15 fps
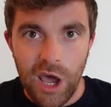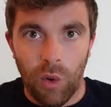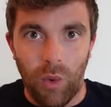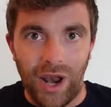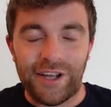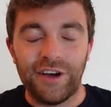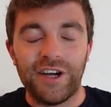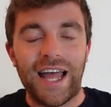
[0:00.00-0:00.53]

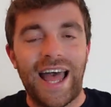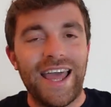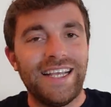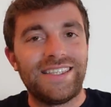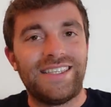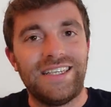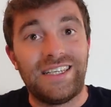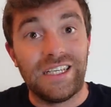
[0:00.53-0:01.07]
Welcome
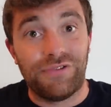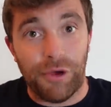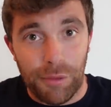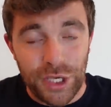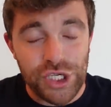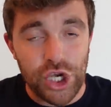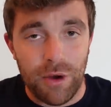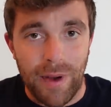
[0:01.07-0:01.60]
guys, this is
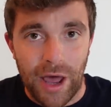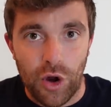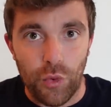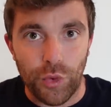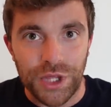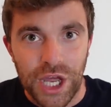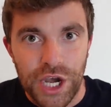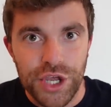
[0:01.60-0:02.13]
Fabrizio Romano
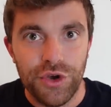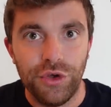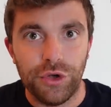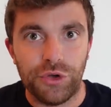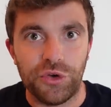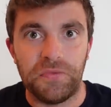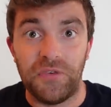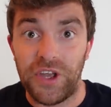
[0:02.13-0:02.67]
with a new
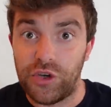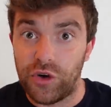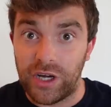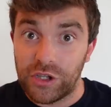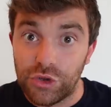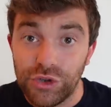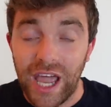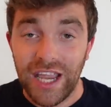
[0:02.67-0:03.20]
YouTube video,
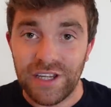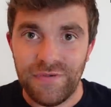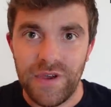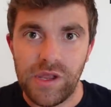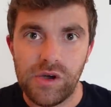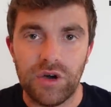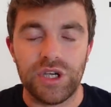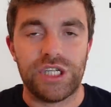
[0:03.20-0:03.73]
and today's
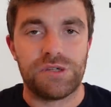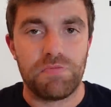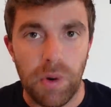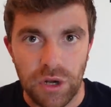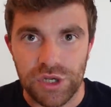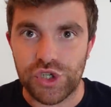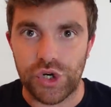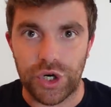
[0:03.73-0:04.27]
video is
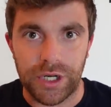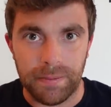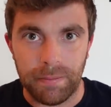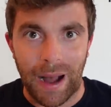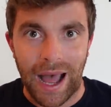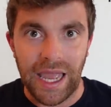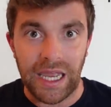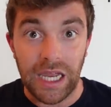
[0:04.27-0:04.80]
sponsored
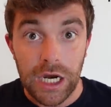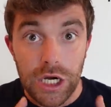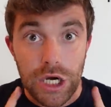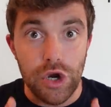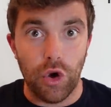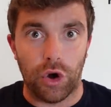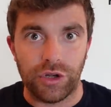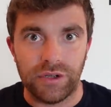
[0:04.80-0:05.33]
by
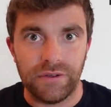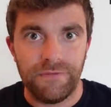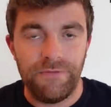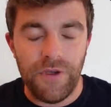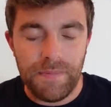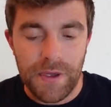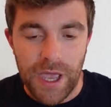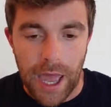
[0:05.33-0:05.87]

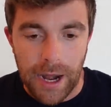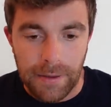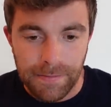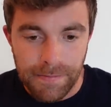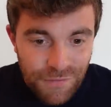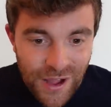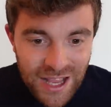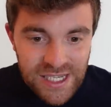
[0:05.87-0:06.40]
NordVPN.
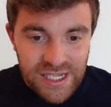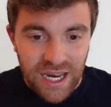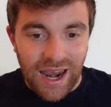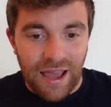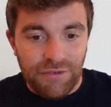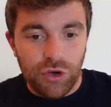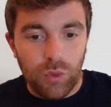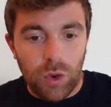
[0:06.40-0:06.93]
Fans
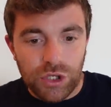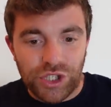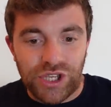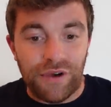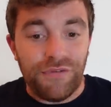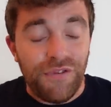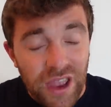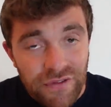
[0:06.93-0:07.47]
love to watch
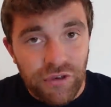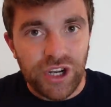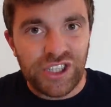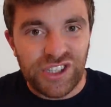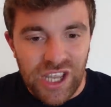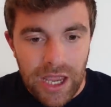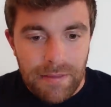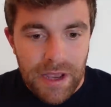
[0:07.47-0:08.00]
their
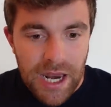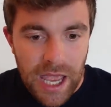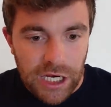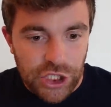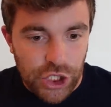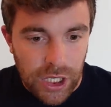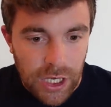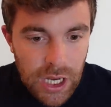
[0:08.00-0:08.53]
favorite team in
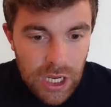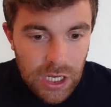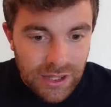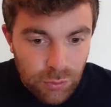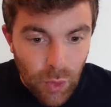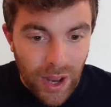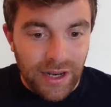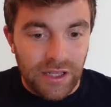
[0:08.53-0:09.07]
action
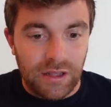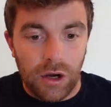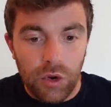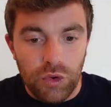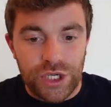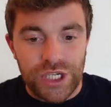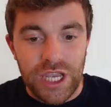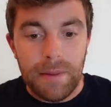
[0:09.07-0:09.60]
when it
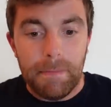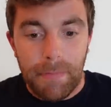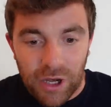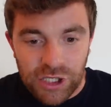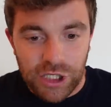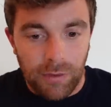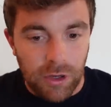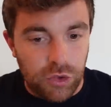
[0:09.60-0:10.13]
looks
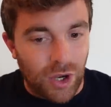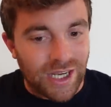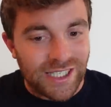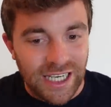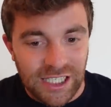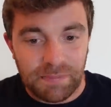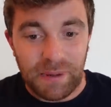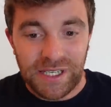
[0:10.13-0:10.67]
impossible to
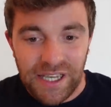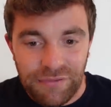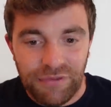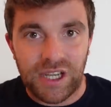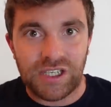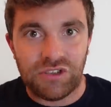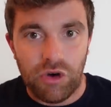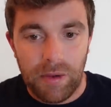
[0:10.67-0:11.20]
access
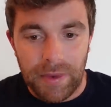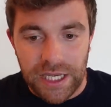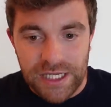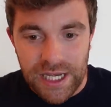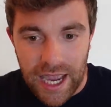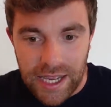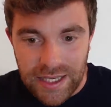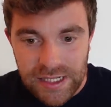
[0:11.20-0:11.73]
specific streaming
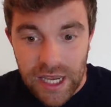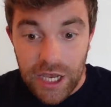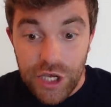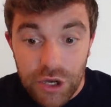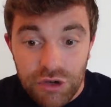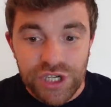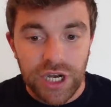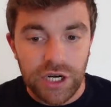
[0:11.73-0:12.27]
sites.
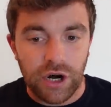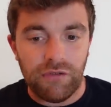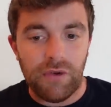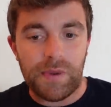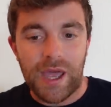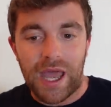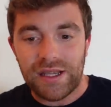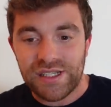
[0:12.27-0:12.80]
Using
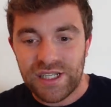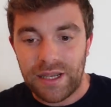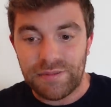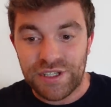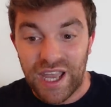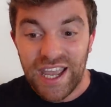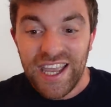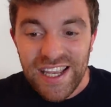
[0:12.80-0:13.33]
NordVPN
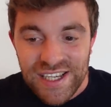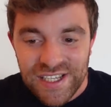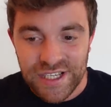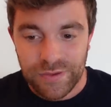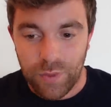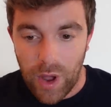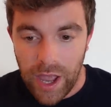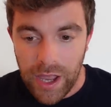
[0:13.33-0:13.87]
seems the
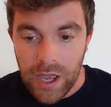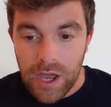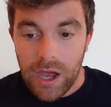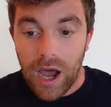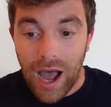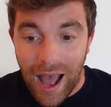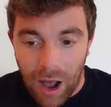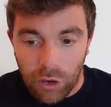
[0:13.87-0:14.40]
easiest way
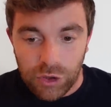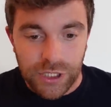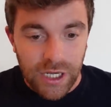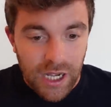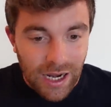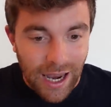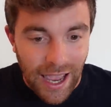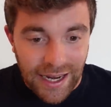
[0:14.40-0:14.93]
out.
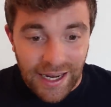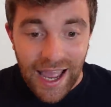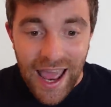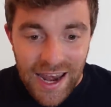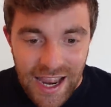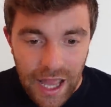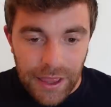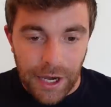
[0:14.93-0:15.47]
Like
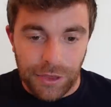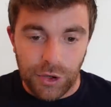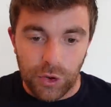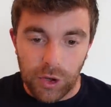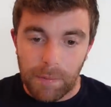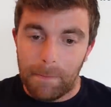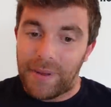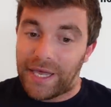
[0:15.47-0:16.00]
any other
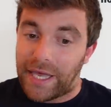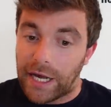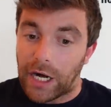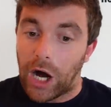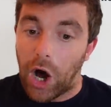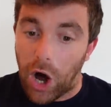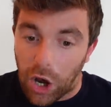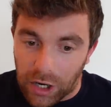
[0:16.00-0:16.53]
tool, picking
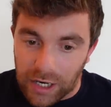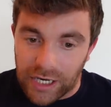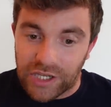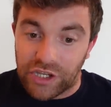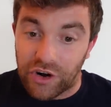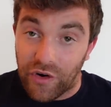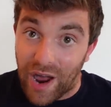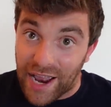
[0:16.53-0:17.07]
only
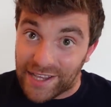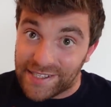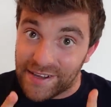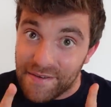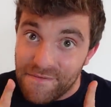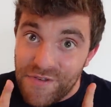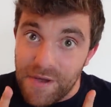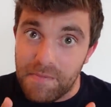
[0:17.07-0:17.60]
the right
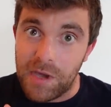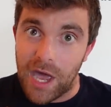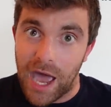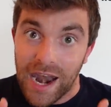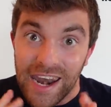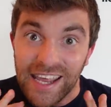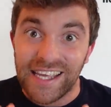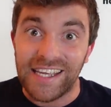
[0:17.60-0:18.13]
V P
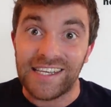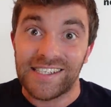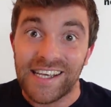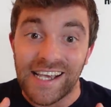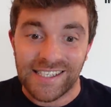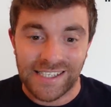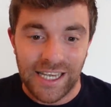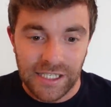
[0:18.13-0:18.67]
N is
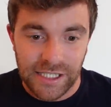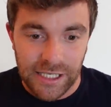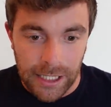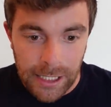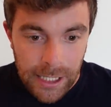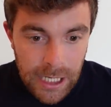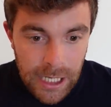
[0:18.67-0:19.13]
essential.